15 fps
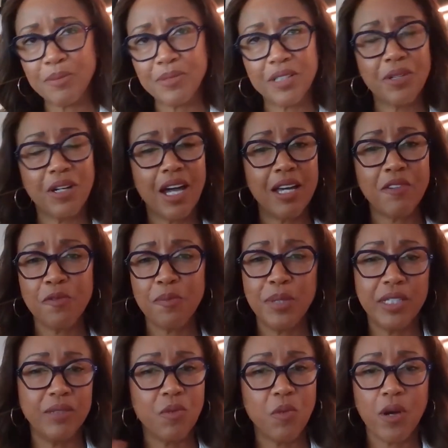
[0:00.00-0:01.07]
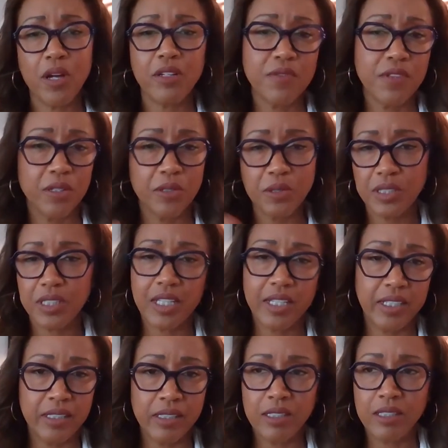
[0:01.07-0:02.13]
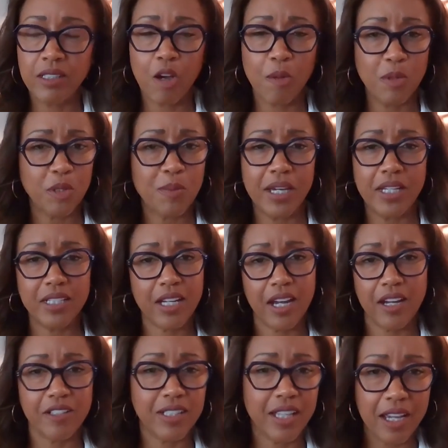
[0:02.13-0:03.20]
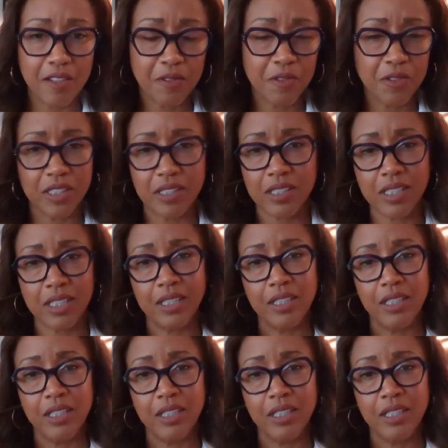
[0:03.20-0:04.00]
I'm like, well, I've been one of those things almost my entire life, just